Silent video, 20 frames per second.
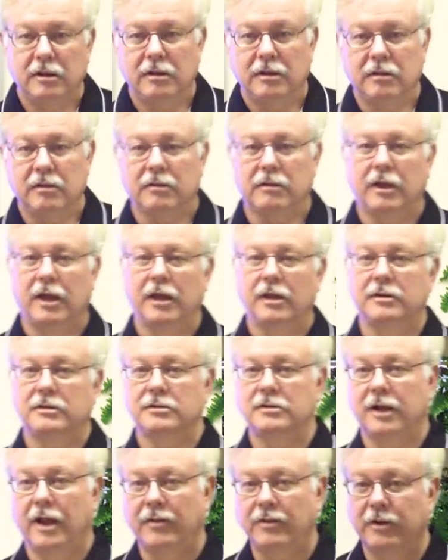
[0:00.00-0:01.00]
Okay,
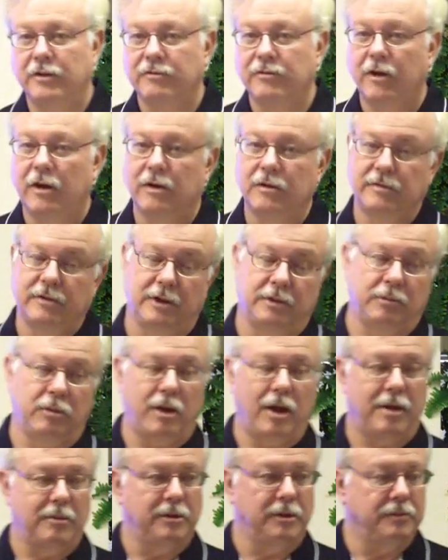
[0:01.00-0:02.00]
it's not their
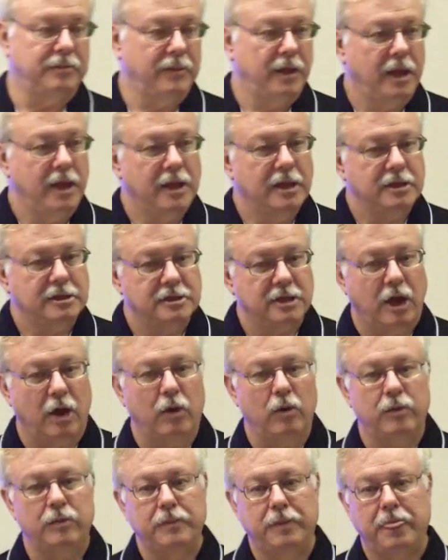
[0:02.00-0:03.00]
problem.
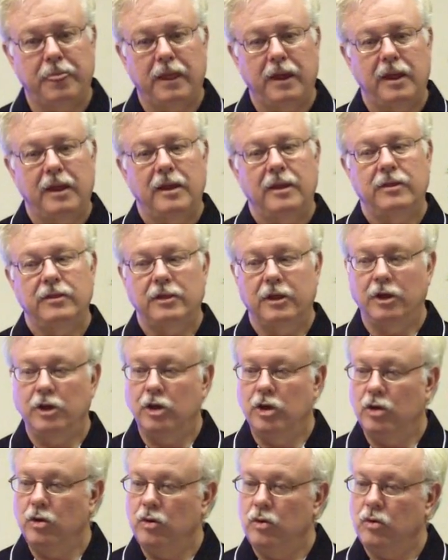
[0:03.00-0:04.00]
So the
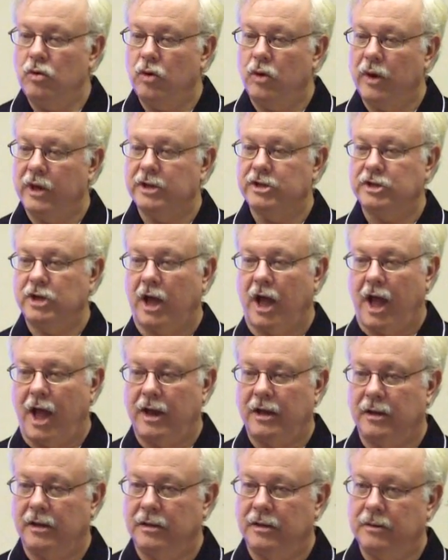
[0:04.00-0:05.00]
new Quickshot
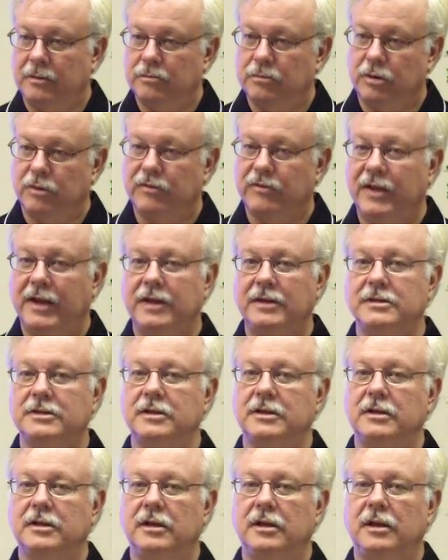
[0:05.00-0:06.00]
prevents
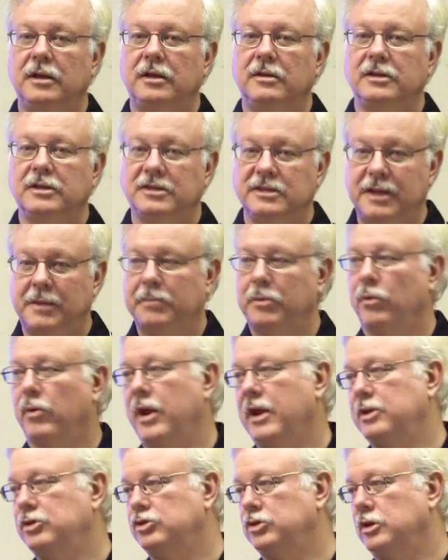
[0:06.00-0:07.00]
the
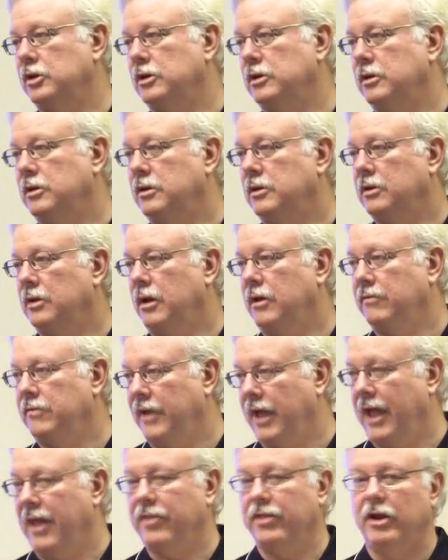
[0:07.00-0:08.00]
separation of
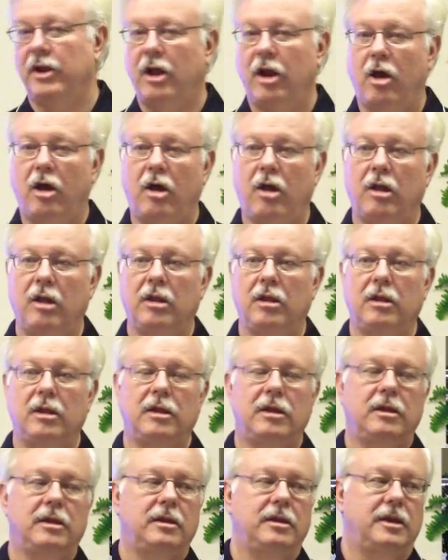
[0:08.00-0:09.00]
the ethanol
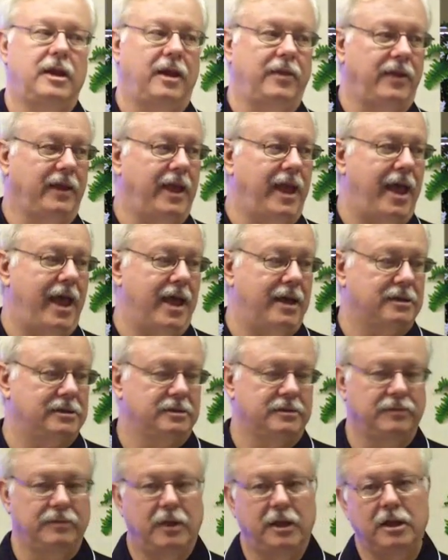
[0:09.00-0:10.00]
and the
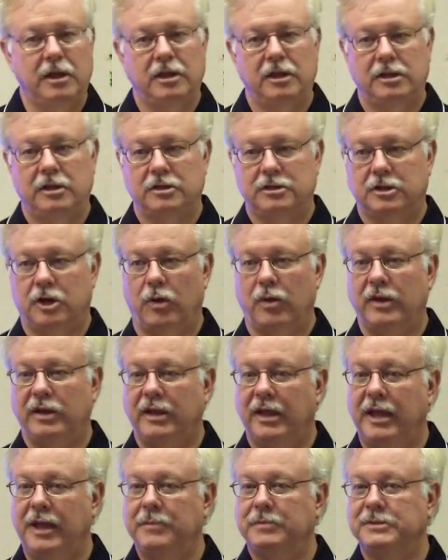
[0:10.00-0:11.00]
gas. So it
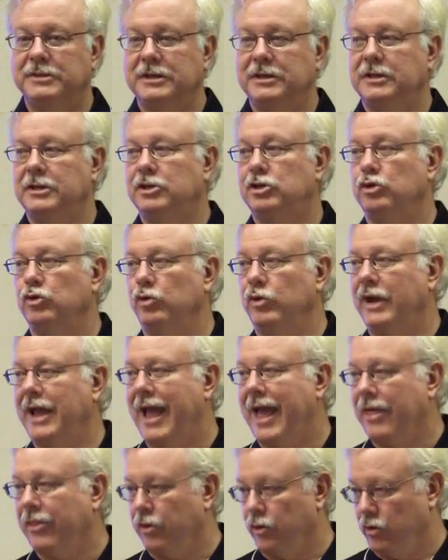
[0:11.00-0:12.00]
keeps it
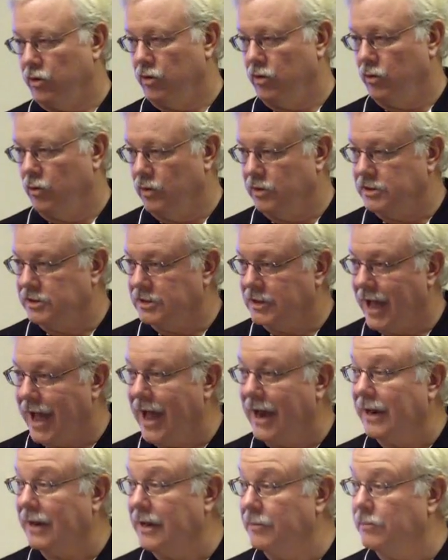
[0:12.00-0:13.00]
together, which is
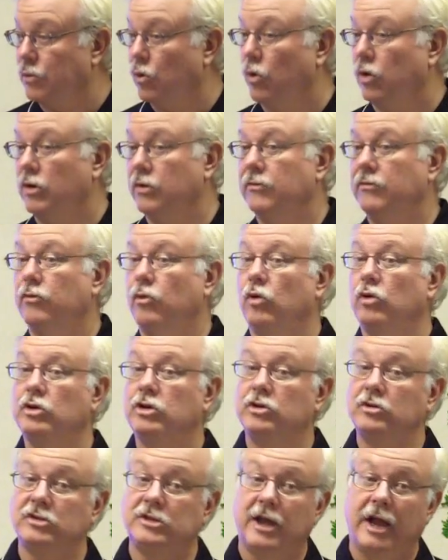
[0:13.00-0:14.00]
highly important for
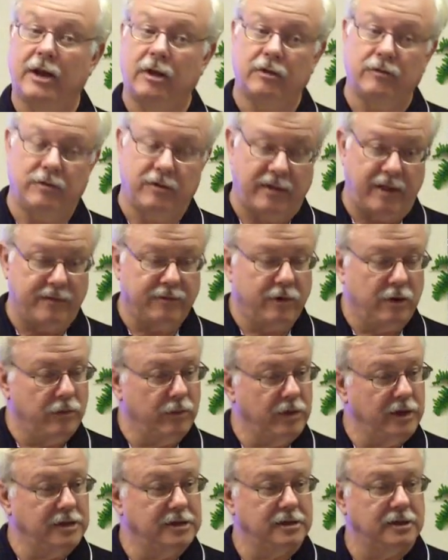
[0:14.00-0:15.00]
two-cycle for that very
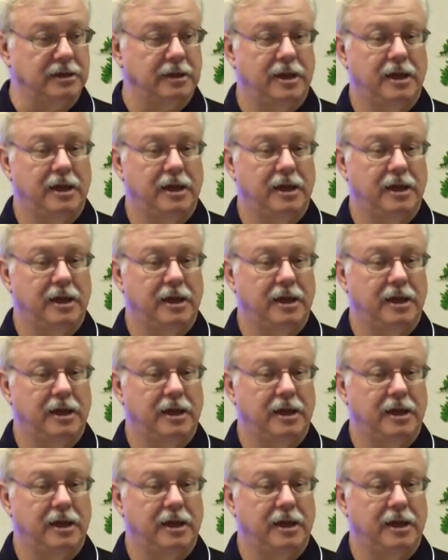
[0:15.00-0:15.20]
reason.